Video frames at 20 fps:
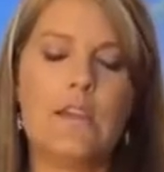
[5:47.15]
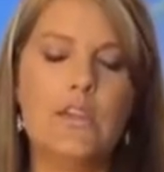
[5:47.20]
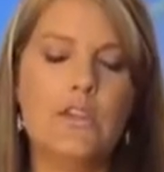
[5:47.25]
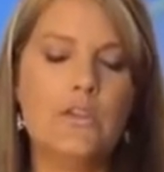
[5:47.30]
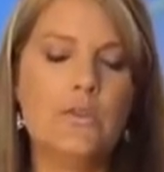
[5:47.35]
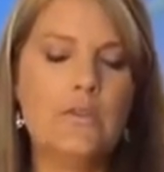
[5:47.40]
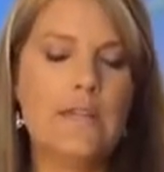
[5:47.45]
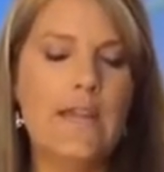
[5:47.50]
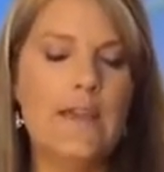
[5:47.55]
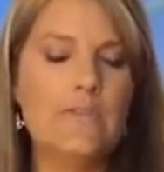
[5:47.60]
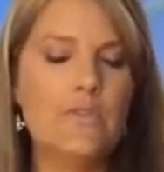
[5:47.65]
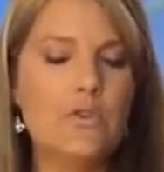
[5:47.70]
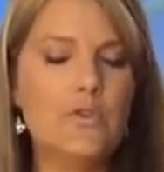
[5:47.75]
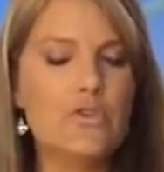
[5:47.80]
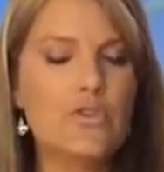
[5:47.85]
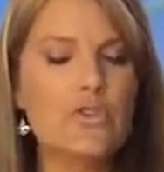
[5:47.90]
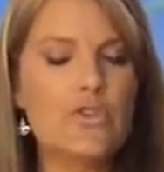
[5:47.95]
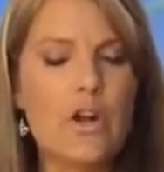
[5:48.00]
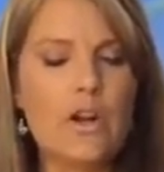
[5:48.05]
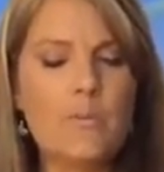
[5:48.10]
you don't have
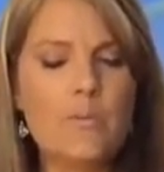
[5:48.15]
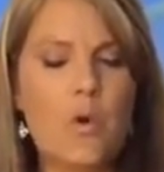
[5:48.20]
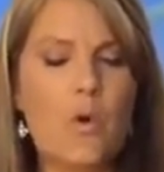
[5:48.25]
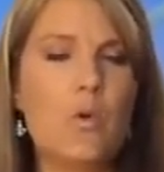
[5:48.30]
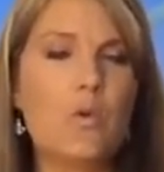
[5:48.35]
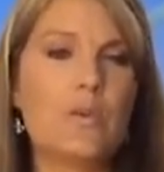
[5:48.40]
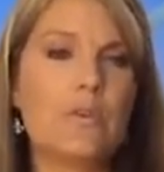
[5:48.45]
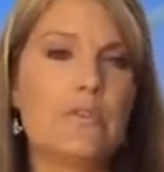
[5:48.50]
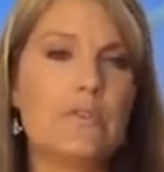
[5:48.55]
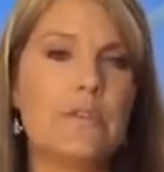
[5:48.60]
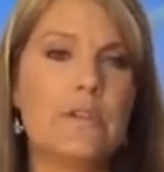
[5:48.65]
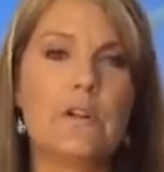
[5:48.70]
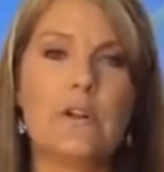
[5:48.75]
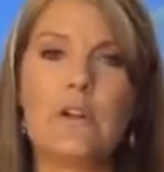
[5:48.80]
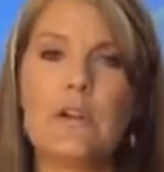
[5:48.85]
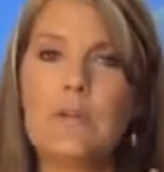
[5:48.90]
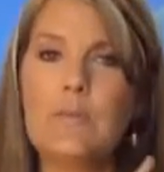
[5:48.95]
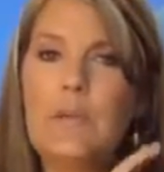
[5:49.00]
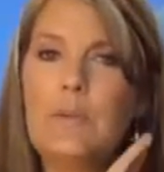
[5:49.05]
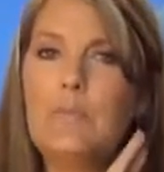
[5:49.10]
those sharp corners that are
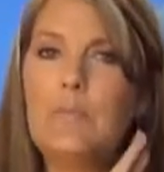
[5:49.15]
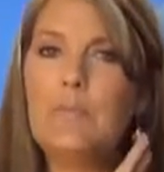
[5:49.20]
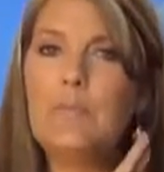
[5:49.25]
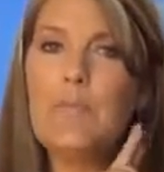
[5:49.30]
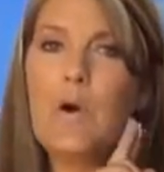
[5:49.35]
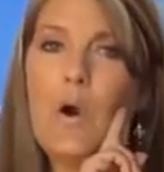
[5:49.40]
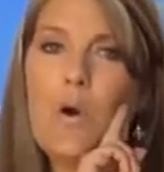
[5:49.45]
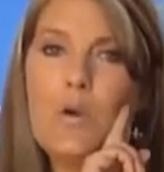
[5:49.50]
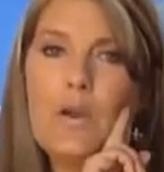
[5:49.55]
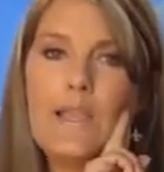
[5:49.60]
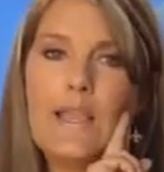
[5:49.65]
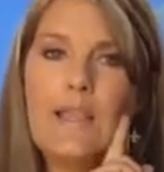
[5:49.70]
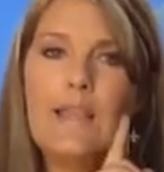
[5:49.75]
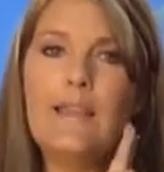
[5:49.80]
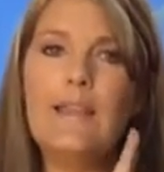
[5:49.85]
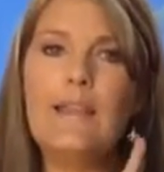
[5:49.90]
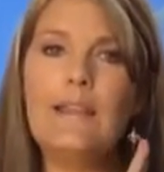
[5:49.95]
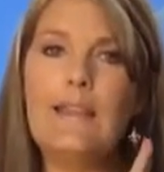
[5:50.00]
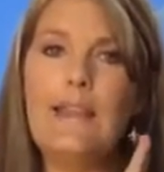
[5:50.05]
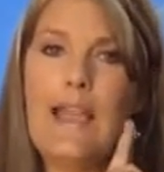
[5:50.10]
going to be
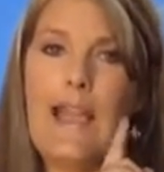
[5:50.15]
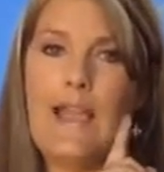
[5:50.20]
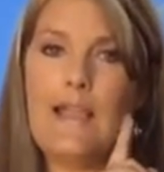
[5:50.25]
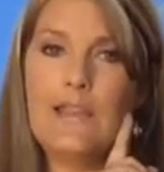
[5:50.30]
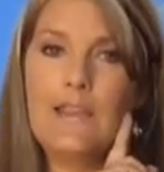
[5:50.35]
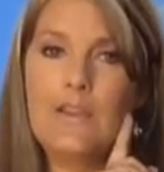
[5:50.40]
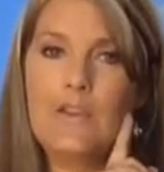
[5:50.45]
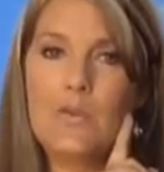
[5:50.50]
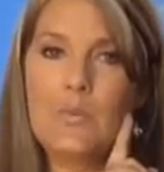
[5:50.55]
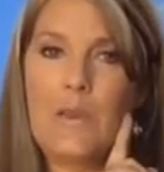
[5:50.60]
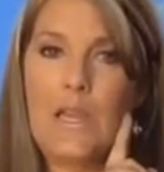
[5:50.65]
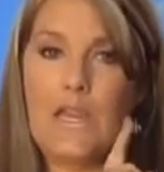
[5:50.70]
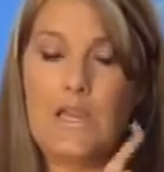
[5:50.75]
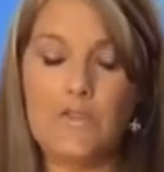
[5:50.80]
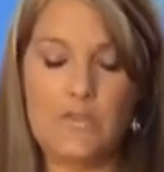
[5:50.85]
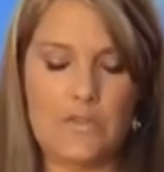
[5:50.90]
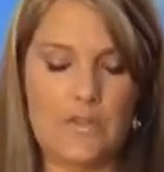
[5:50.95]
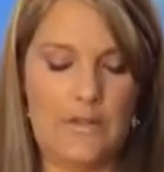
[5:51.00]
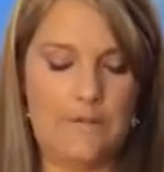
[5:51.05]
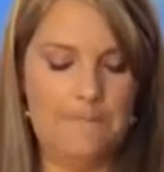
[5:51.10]
poking and gagging your
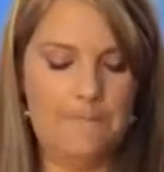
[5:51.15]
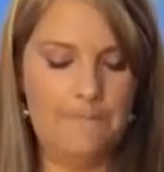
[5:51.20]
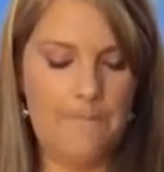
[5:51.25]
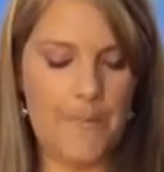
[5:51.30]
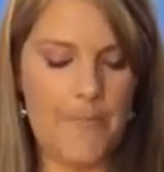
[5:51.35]
patient.